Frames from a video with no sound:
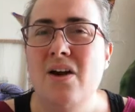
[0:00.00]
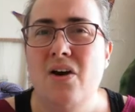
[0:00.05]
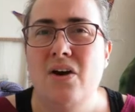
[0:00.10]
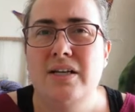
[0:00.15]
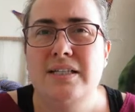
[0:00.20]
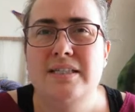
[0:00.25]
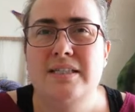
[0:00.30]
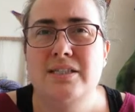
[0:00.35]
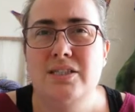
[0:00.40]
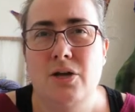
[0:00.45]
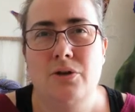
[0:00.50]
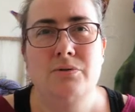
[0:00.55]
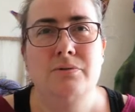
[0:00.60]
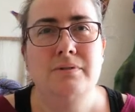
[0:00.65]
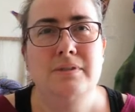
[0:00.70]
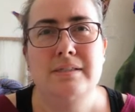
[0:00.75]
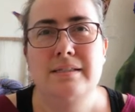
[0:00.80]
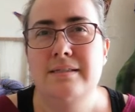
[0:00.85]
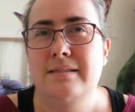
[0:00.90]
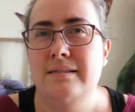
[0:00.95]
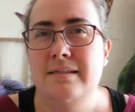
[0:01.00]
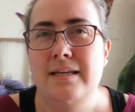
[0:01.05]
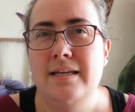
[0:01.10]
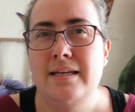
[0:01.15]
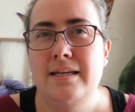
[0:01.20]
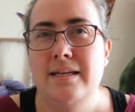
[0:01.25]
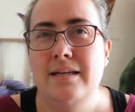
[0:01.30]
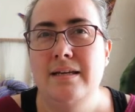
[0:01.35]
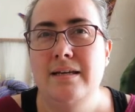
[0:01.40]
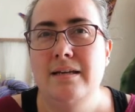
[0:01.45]
I don't
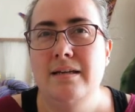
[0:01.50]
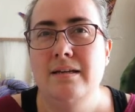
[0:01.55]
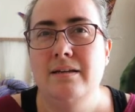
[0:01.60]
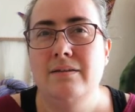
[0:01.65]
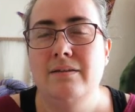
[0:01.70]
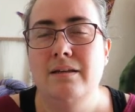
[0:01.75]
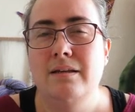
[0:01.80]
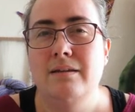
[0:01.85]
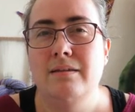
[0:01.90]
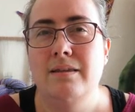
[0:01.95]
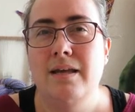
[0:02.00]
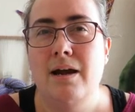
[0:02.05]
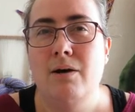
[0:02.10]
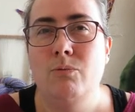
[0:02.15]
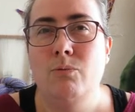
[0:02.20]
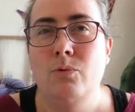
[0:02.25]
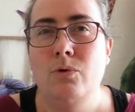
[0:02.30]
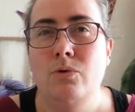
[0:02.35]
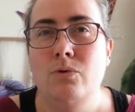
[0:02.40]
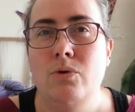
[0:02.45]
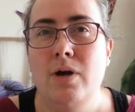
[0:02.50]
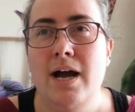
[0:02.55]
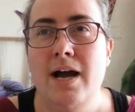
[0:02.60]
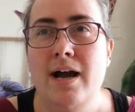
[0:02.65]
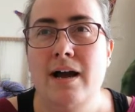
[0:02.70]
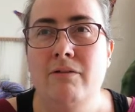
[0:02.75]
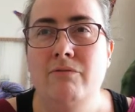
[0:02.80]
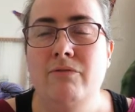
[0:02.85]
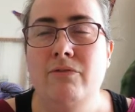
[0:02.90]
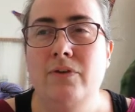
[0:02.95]
see that will
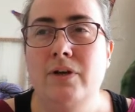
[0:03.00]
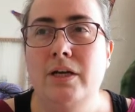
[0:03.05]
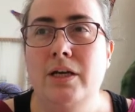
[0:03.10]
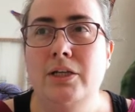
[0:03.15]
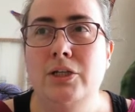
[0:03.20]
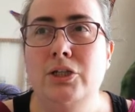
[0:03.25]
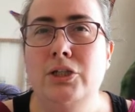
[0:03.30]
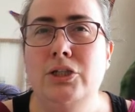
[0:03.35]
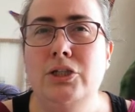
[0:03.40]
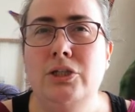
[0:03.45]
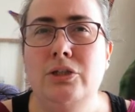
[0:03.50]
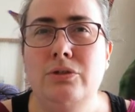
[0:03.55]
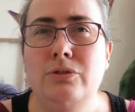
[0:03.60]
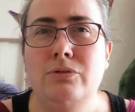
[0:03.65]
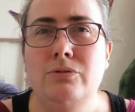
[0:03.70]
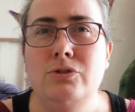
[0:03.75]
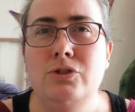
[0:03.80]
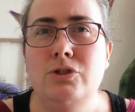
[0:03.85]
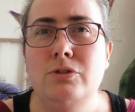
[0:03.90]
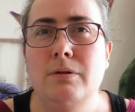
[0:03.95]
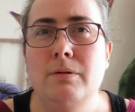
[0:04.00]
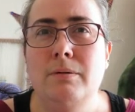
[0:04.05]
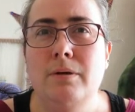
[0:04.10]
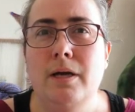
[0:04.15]
have a huge